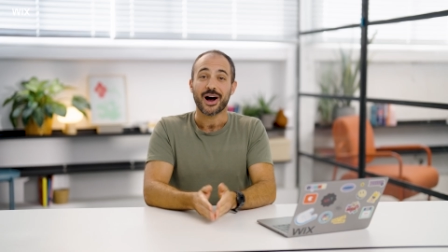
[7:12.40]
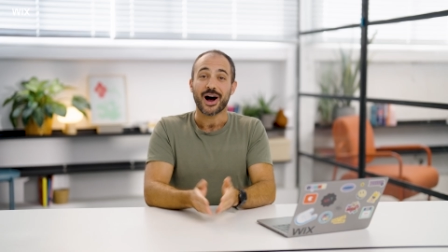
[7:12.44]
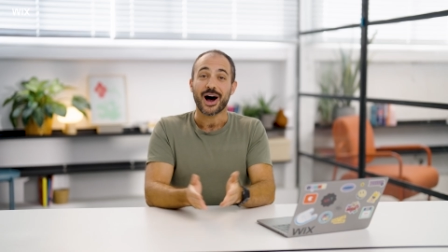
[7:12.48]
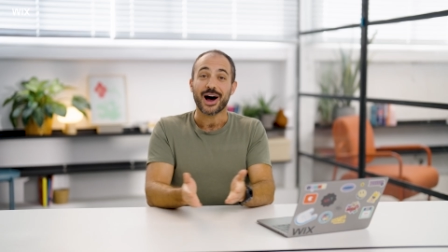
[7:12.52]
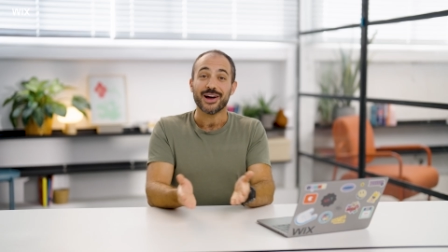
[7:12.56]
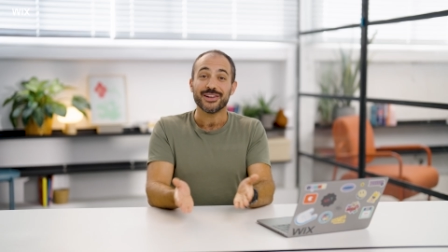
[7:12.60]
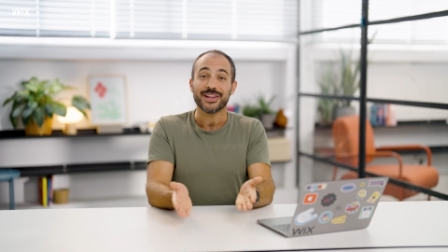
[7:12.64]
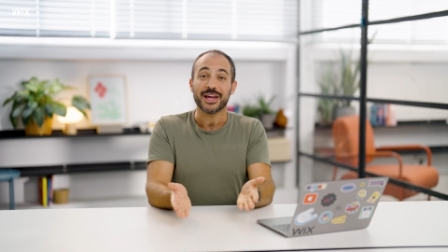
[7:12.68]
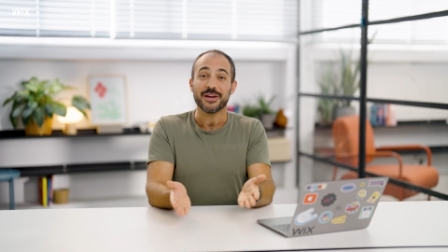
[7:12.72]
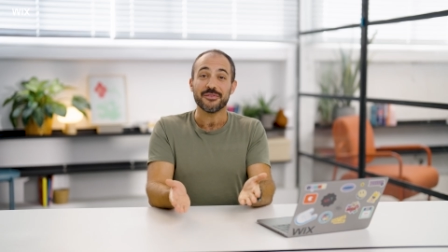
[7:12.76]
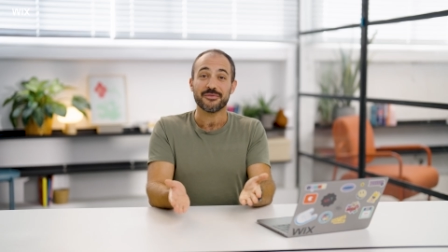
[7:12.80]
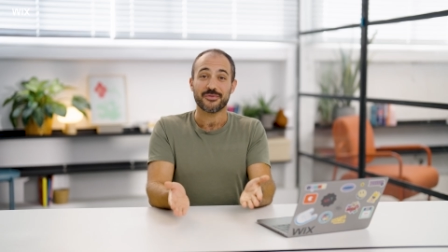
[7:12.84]

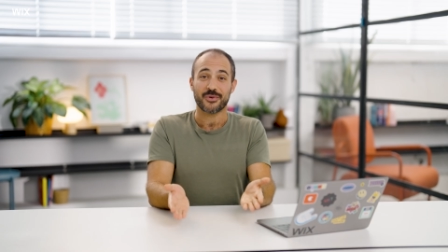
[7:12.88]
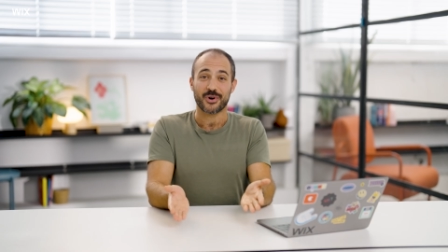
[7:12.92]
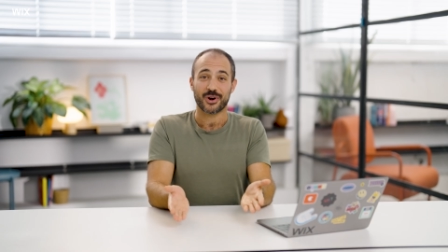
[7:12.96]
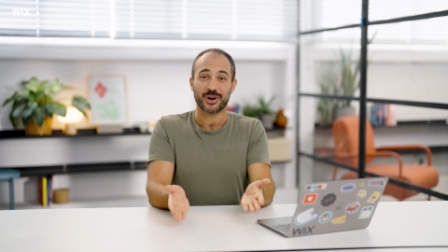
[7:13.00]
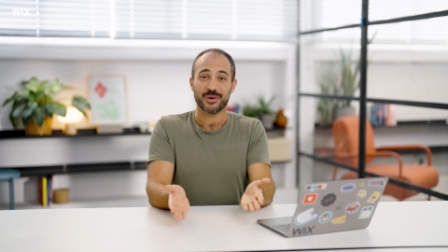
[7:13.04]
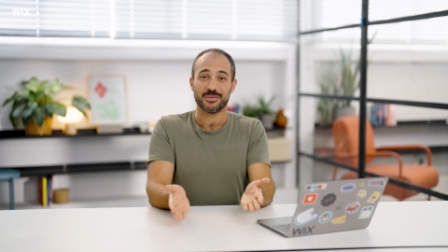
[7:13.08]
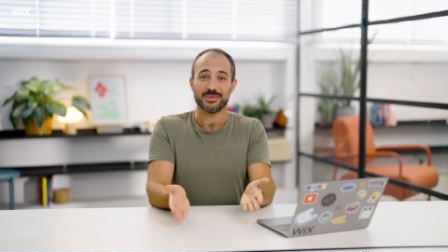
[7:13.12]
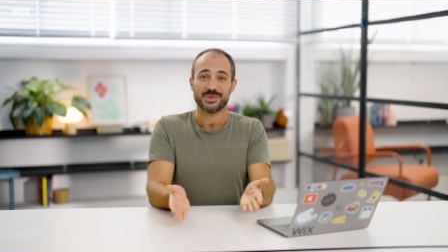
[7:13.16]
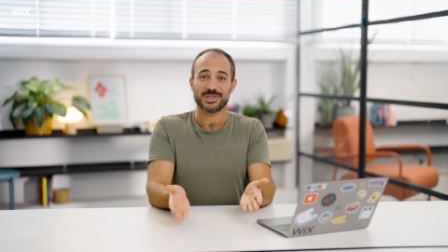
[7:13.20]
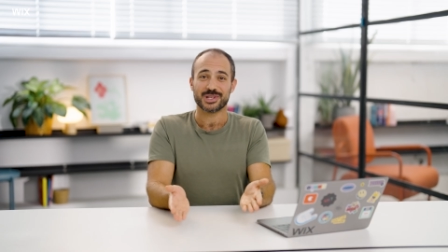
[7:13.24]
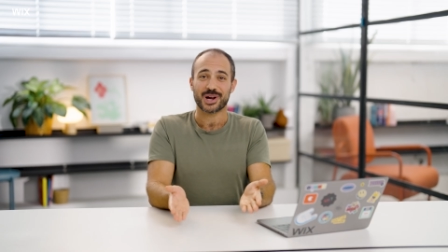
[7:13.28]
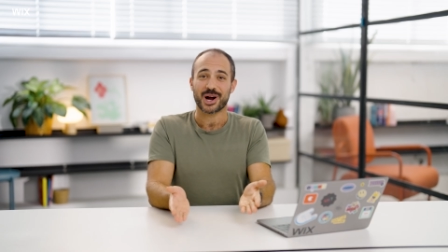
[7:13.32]
Online
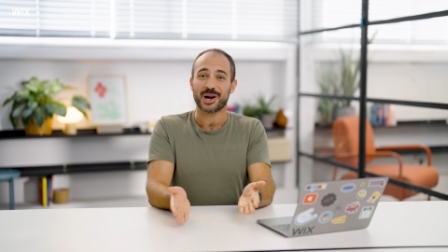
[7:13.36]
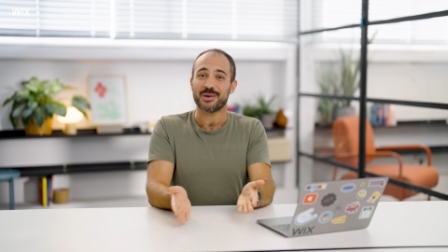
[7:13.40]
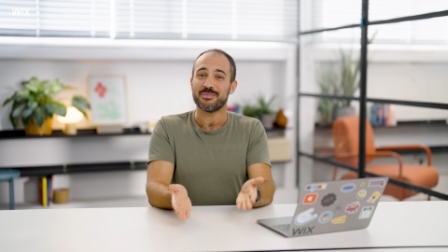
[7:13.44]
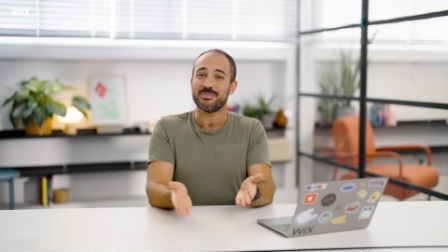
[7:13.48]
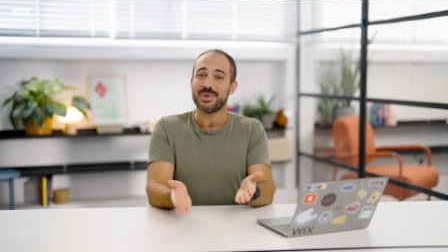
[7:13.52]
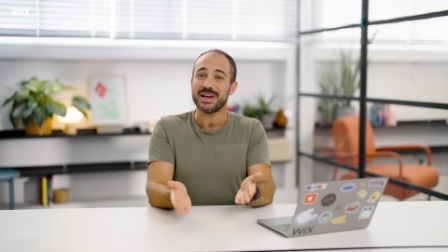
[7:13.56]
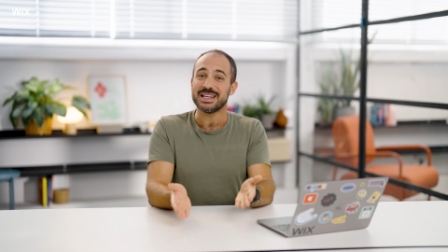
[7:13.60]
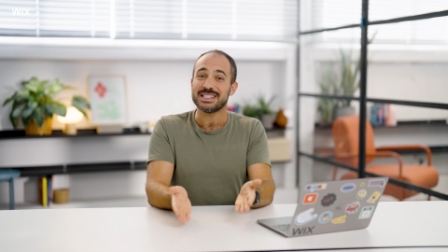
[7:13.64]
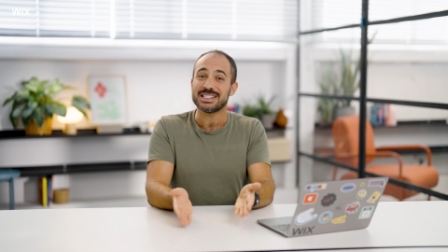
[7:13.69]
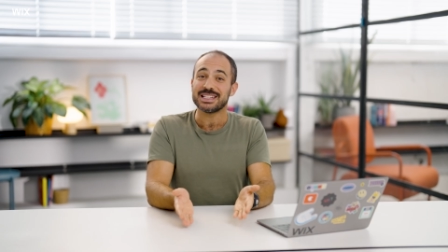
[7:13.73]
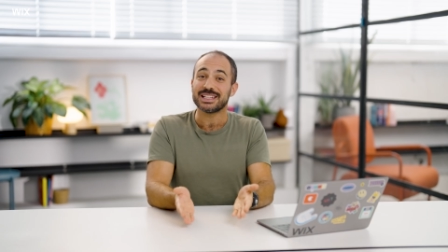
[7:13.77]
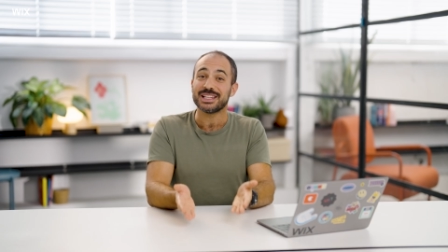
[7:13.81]
forums are
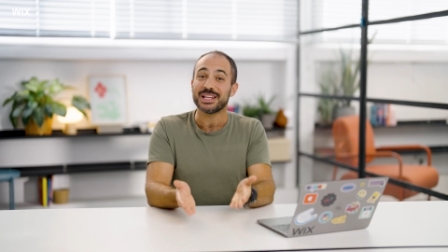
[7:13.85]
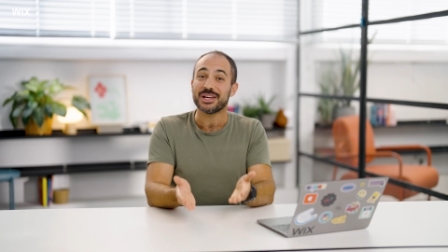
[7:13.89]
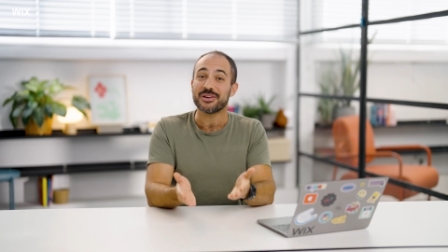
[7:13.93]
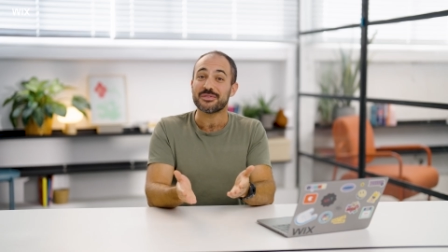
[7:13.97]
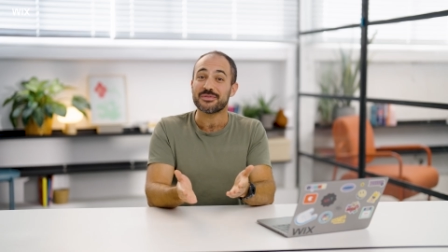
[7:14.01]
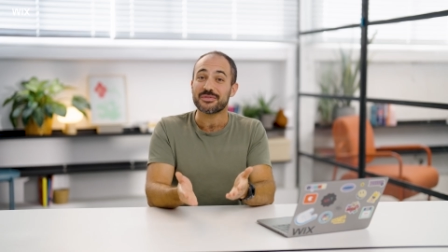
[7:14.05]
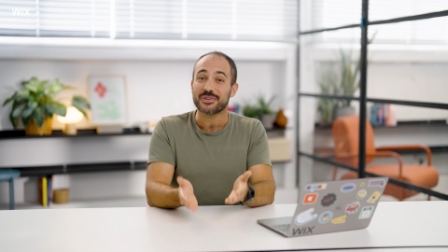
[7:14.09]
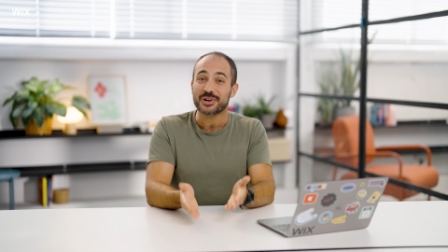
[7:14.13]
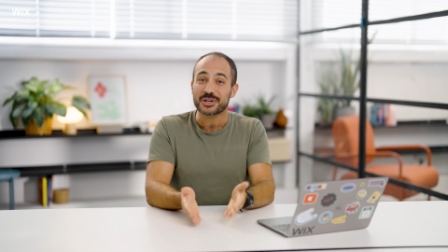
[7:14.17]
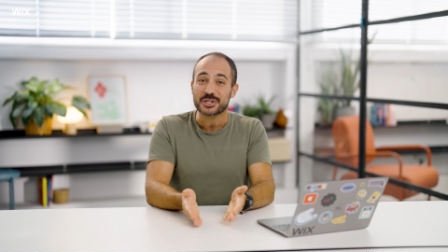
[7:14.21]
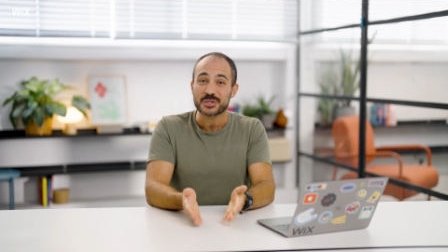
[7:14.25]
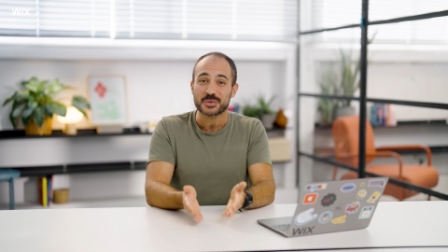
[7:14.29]
basically a
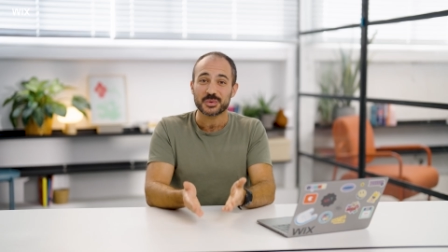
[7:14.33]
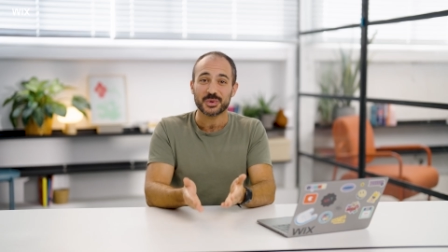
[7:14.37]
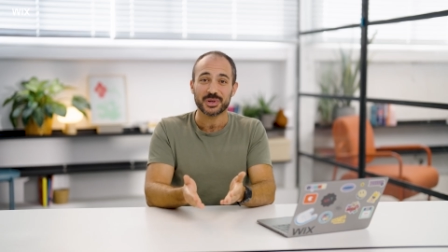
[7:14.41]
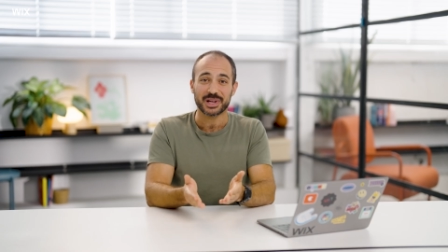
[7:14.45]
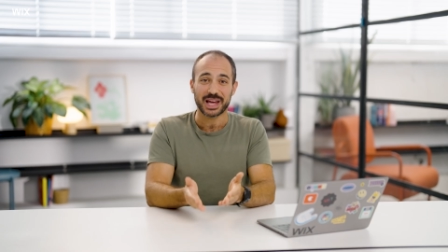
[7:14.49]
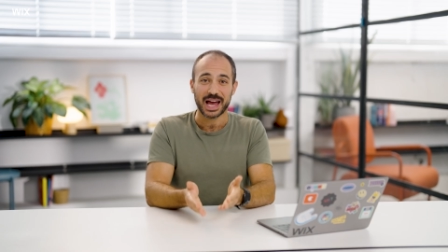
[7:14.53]
virtual